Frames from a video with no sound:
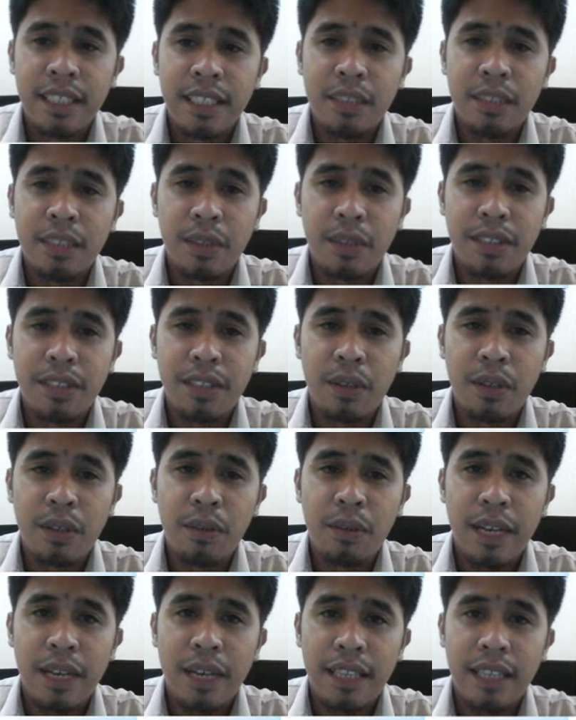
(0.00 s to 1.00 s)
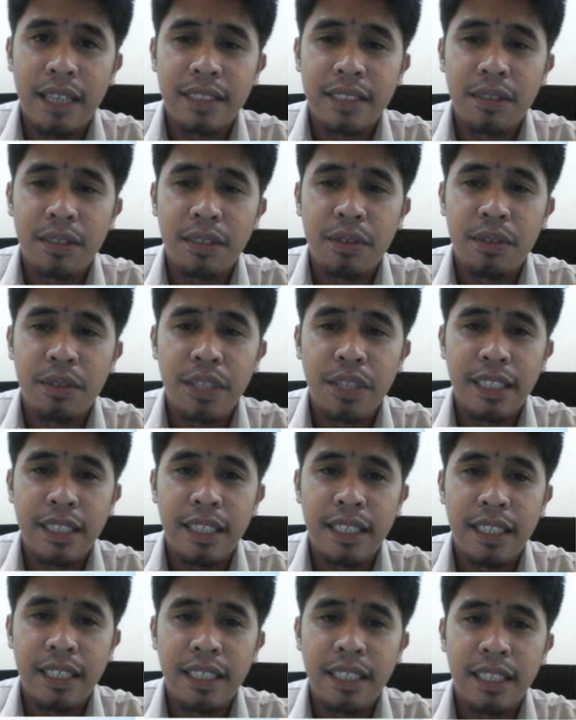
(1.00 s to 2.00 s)
to as low as
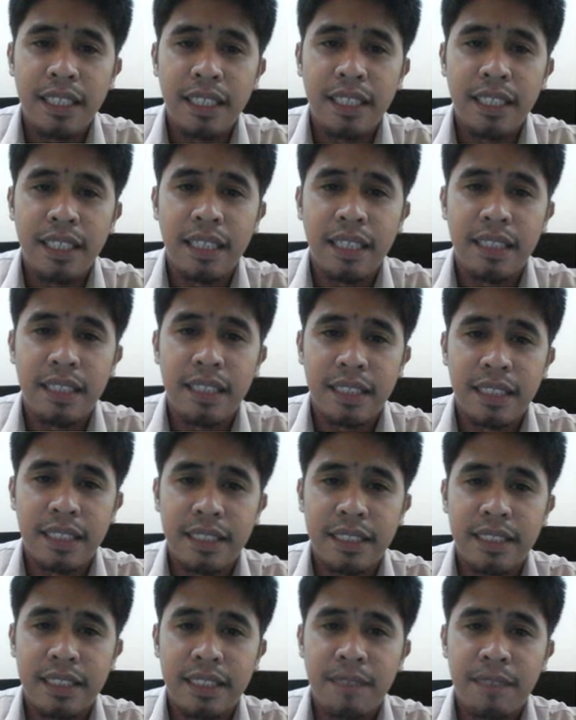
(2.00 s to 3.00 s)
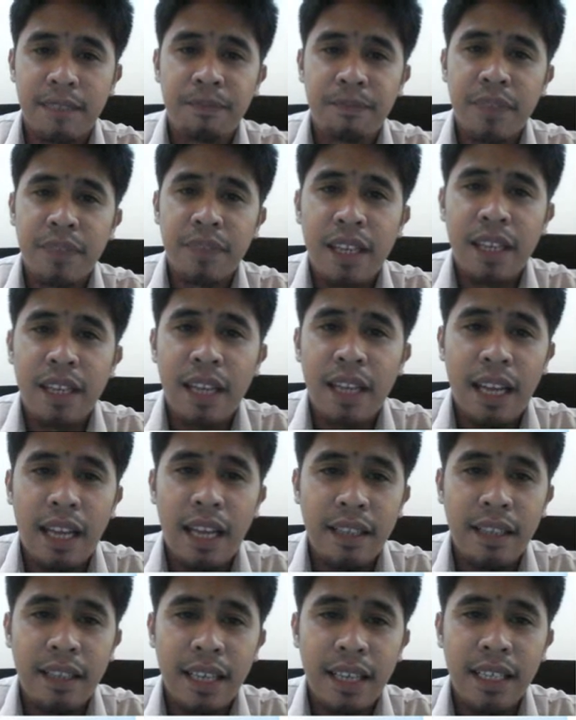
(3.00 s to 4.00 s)
30 GHz.
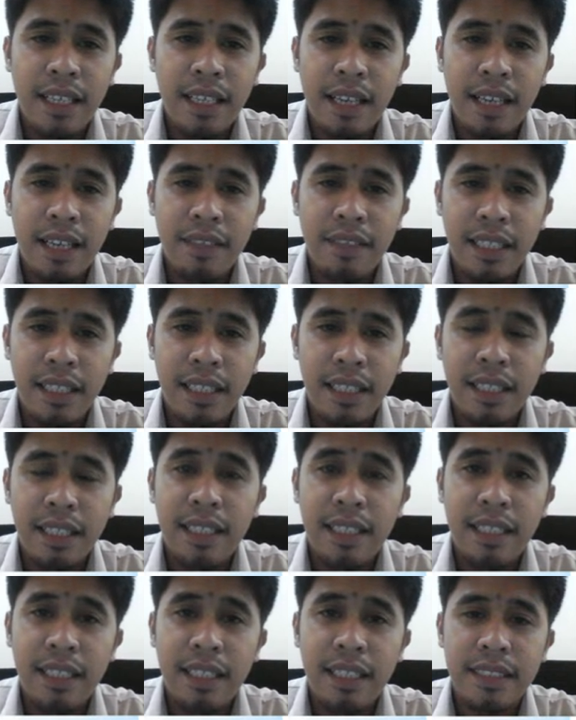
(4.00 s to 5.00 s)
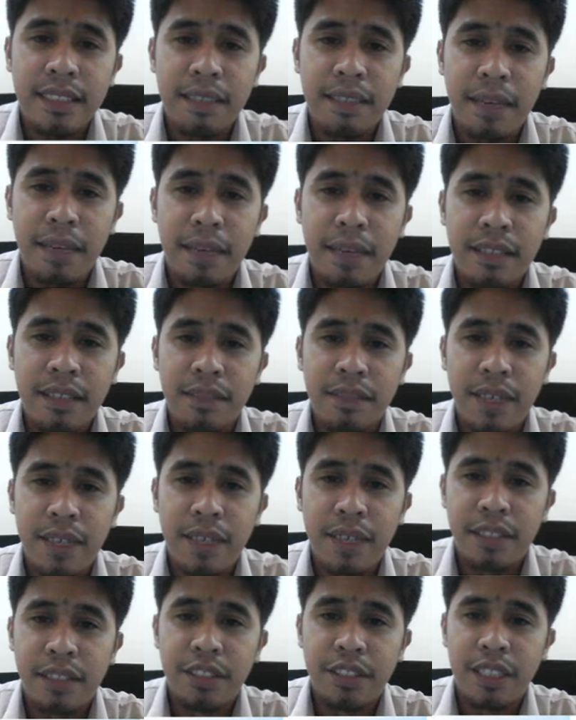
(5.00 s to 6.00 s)
And they carry the least amount of
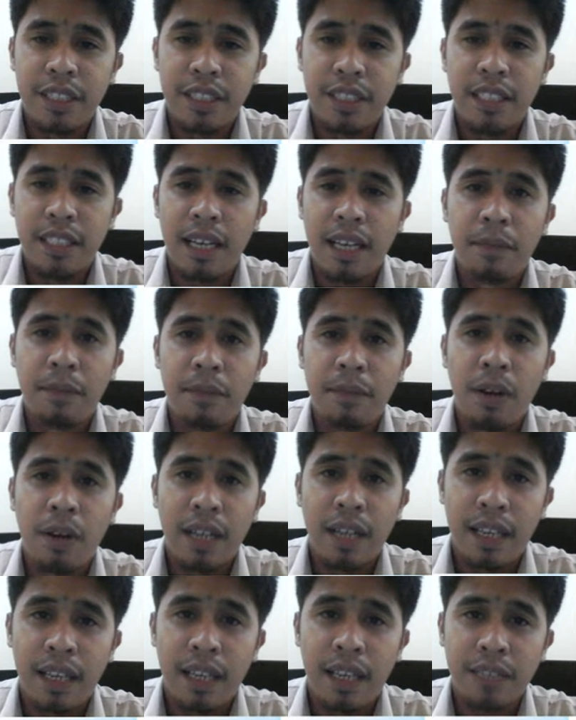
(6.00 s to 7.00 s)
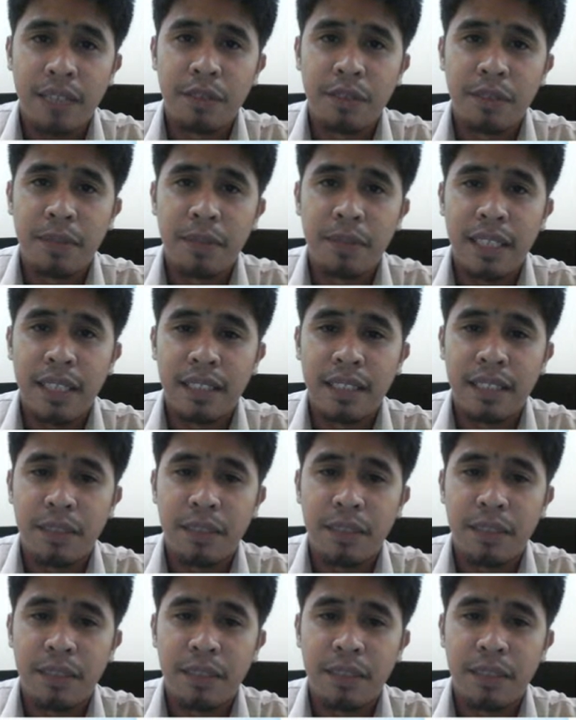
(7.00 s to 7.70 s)
energy among electromagnetic